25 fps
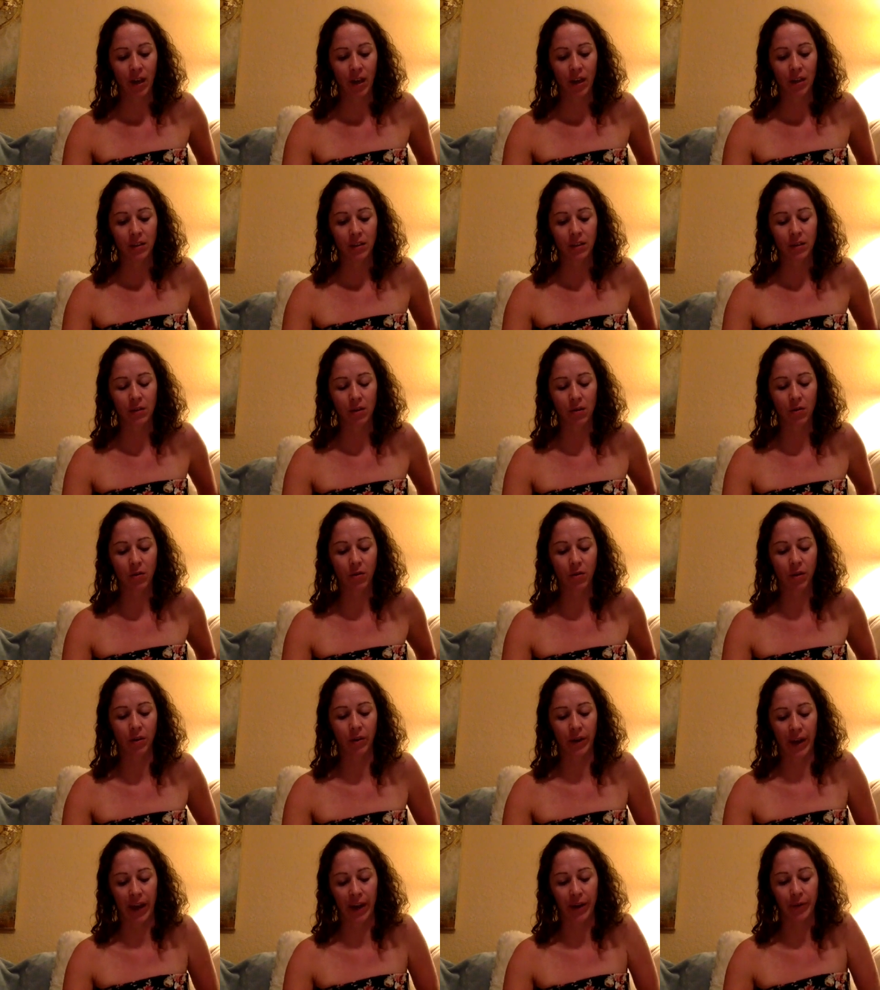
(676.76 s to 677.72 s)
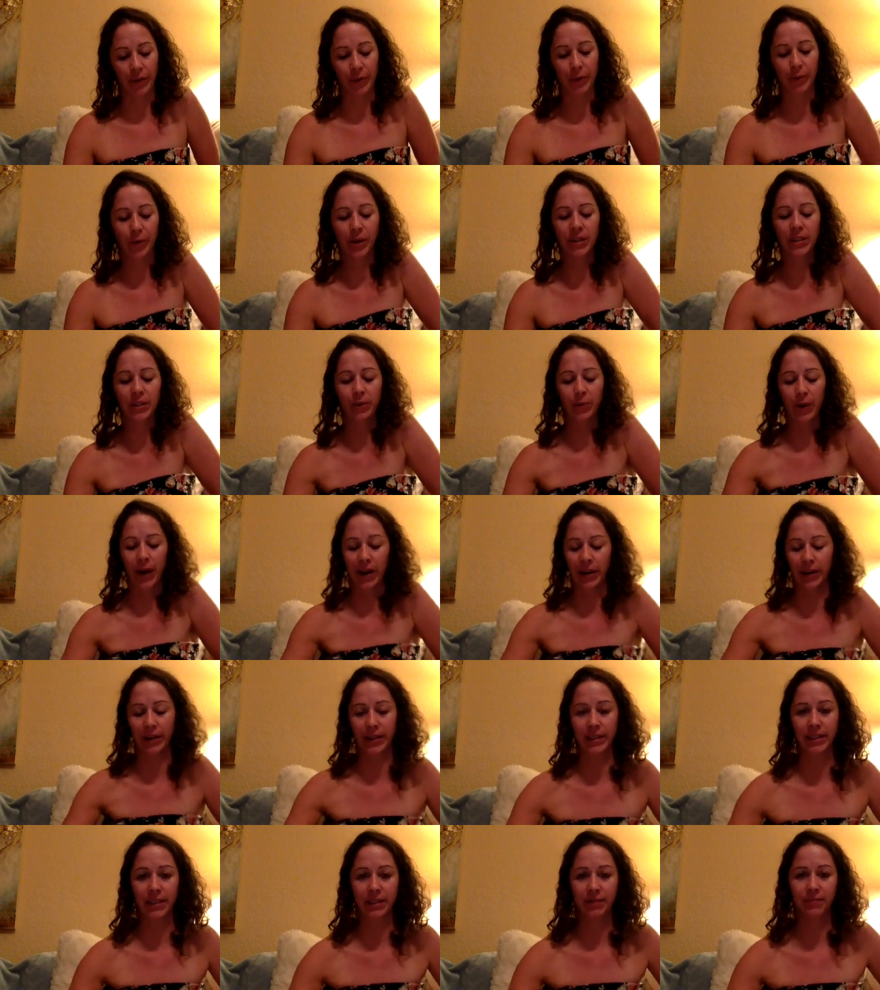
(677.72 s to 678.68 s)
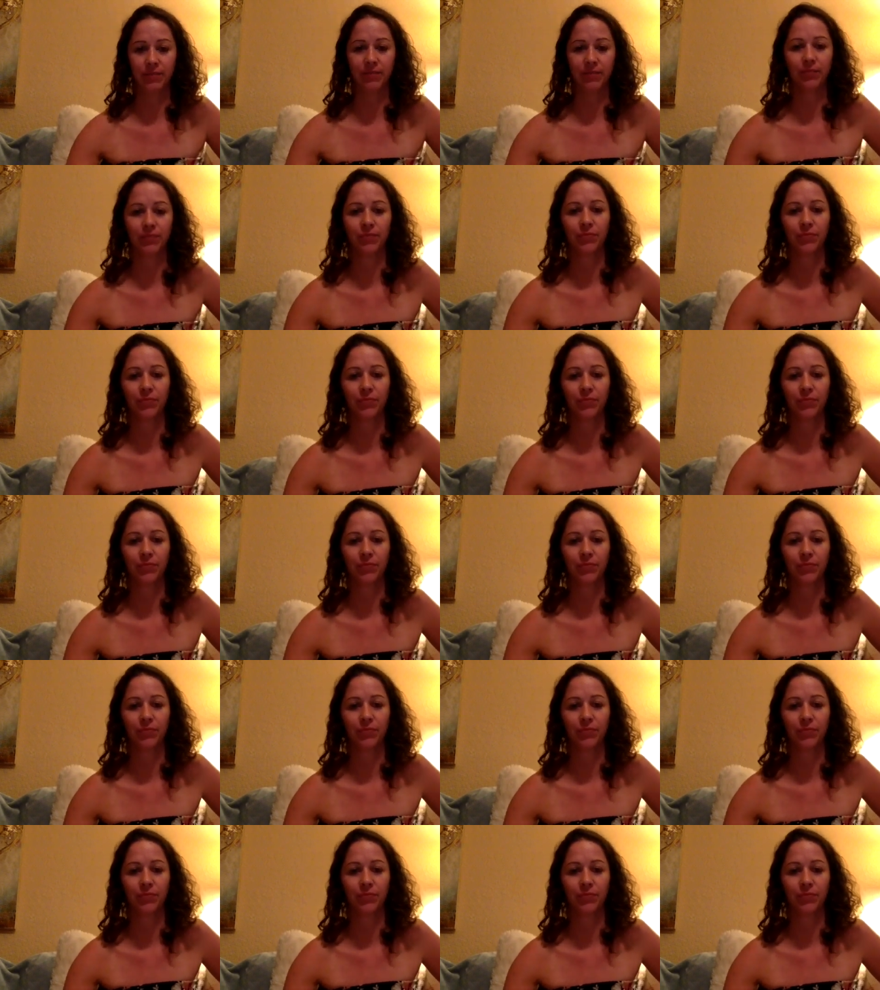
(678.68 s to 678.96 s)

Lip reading: So, okay, what's awareness?